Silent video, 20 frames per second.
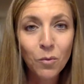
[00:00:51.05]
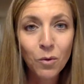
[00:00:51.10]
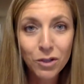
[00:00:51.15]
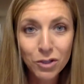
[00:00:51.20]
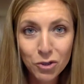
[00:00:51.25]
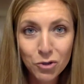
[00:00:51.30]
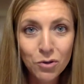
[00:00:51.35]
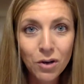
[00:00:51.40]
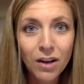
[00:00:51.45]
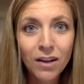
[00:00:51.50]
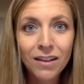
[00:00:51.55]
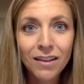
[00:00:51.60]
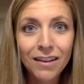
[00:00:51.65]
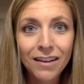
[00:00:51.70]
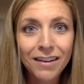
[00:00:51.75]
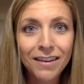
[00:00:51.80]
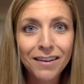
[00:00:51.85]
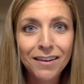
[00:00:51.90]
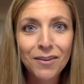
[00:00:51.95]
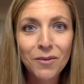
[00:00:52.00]

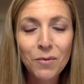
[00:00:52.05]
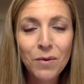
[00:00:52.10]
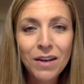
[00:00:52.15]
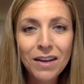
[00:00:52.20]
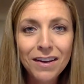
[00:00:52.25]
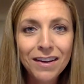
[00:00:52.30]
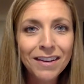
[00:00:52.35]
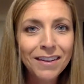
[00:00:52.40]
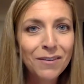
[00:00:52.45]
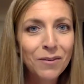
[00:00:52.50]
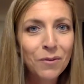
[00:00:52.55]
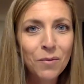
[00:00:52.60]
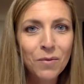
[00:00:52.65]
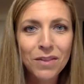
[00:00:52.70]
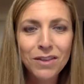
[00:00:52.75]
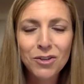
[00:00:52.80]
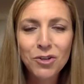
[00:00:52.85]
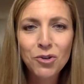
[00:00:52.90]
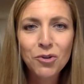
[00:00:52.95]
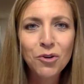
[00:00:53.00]
struggling.
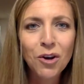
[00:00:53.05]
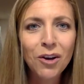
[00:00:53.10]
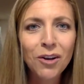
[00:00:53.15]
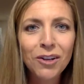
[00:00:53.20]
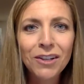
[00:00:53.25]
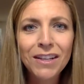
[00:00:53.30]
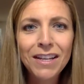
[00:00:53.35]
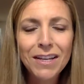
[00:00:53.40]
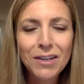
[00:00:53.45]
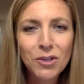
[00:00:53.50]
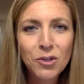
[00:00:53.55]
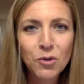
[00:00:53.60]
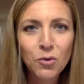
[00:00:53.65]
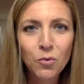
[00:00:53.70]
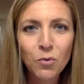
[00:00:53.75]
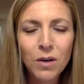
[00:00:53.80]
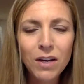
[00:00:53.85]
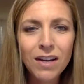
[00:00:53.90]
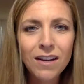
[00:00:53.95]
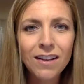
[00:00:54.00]
The struggle is
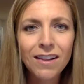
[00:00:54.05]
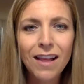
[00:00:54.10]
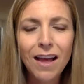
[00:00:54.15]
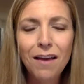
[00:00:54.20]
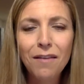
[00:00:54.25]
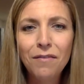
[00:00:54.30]
real.